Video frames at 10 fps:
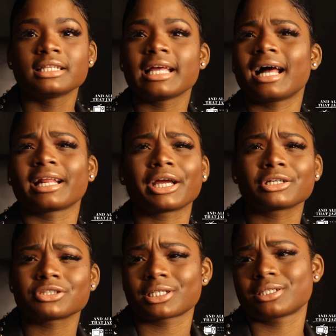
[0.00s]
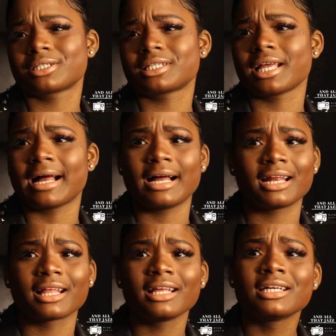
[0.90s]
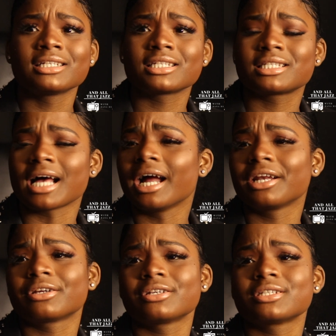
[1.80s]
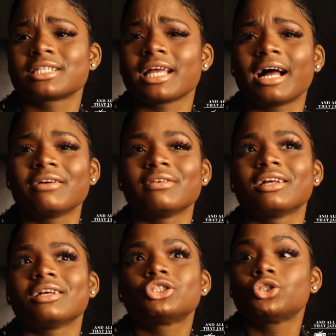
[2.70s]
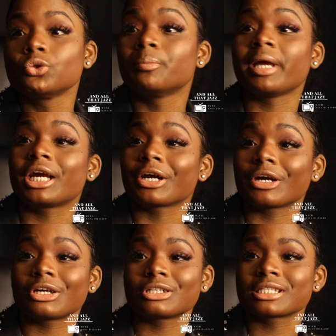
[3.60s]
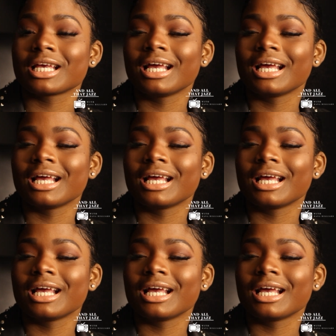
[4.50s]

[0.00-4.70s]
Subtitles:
had hairdressers, they had designers, they had shoemakers,